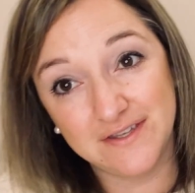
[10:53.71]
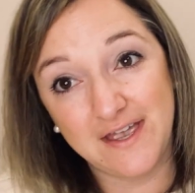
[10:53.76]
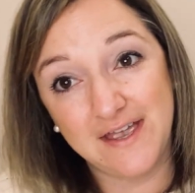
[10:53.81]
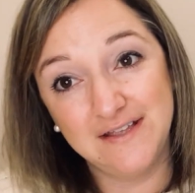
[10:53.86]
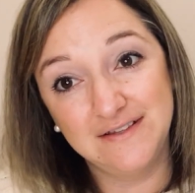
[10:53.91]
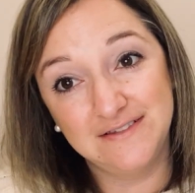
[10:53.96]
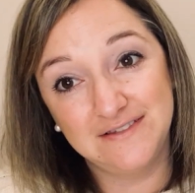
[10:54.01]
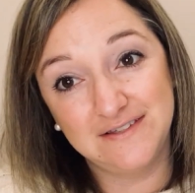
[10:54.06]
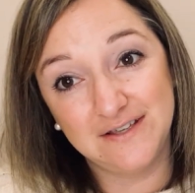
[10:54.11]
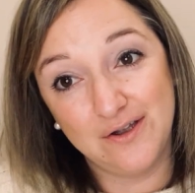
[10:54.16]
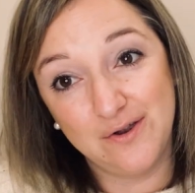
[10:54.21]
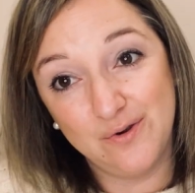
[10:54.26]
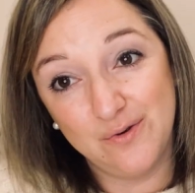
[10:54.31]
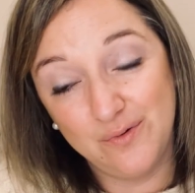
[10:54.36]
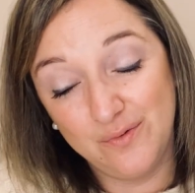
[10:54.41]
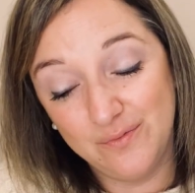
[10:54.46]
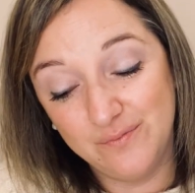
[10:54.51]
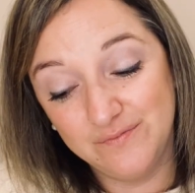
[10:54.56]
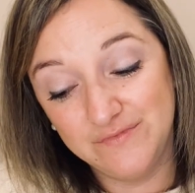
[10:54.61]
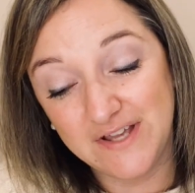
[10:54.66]
And
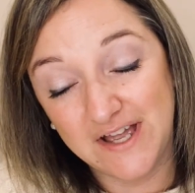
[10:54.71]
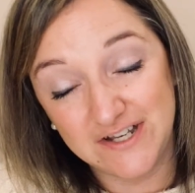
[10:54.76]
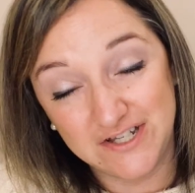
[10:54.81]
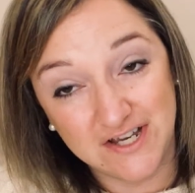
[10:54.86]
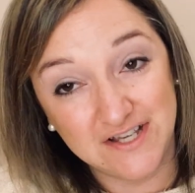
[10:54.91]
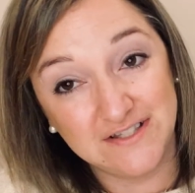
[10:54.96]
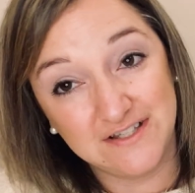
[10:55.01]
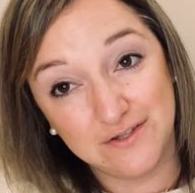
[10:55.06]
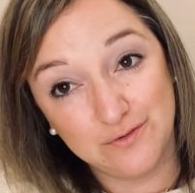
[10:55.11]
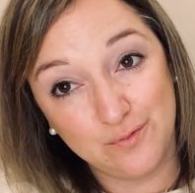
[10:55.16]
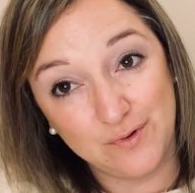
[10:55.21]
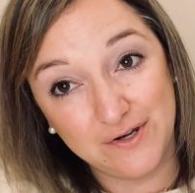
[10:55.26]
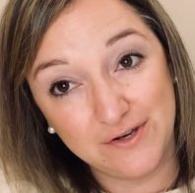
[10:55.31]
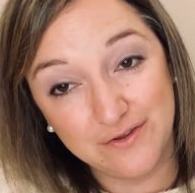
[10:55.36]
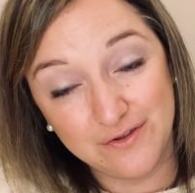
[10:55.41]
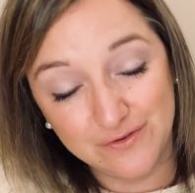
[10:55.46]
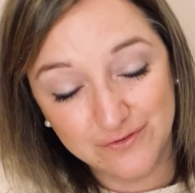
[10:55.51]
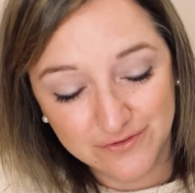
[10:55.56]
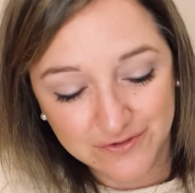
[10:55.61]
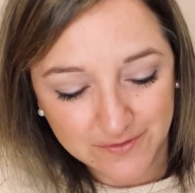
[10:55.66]
so Digize is one of
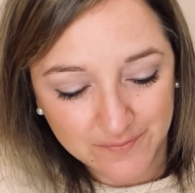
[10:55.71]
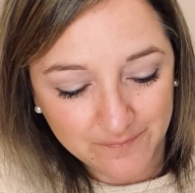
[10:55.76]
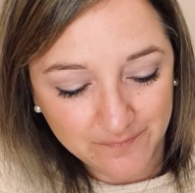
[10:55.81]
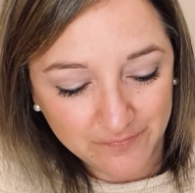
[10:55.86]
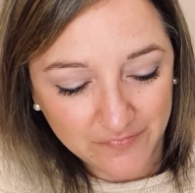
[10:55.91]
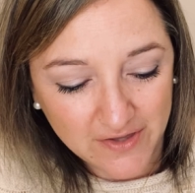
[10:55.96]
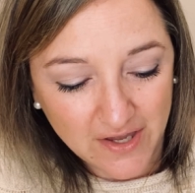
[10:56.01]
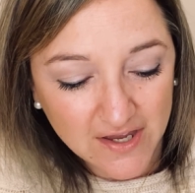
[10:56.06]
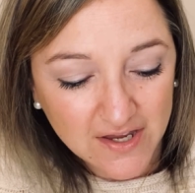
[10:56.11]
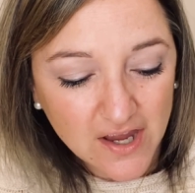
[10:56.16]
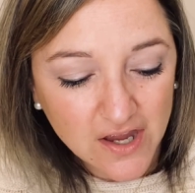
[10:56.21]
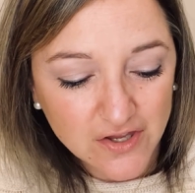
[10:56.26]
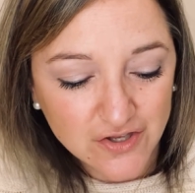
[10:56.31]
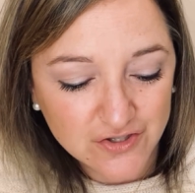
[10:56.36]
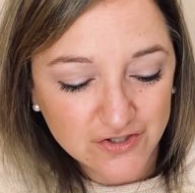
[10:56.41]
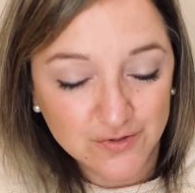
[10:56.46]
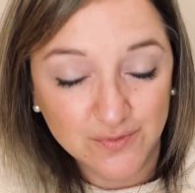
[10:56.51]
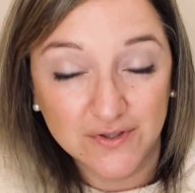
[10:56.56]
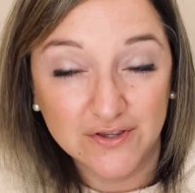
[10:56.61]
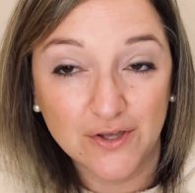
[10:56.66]
those. I got used
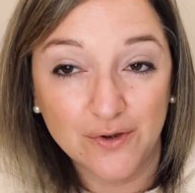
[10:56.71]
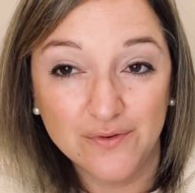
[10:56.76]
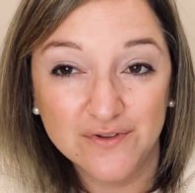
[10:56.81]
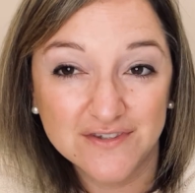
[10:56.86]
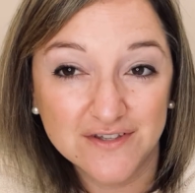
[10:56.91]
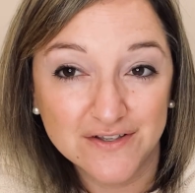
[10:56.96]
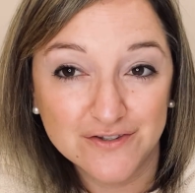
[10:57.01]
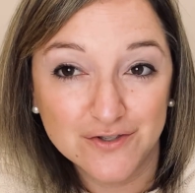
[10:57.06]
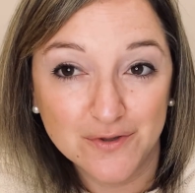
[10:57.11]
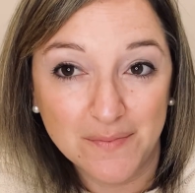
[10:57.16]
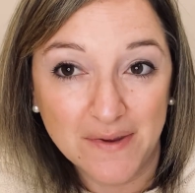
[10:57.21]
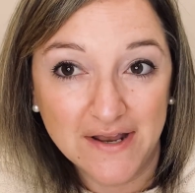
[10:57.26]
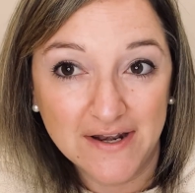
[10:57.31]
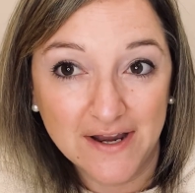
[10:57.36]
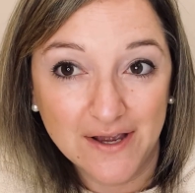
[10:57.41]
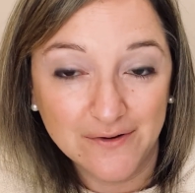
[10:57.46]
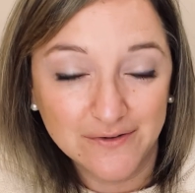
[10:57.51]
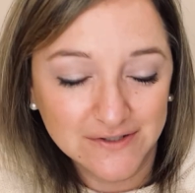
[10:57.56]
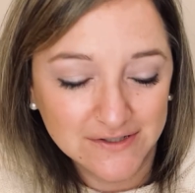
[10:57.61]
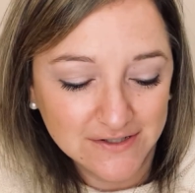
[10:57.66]
to it though. It's not so bad
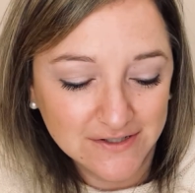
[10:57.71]
now.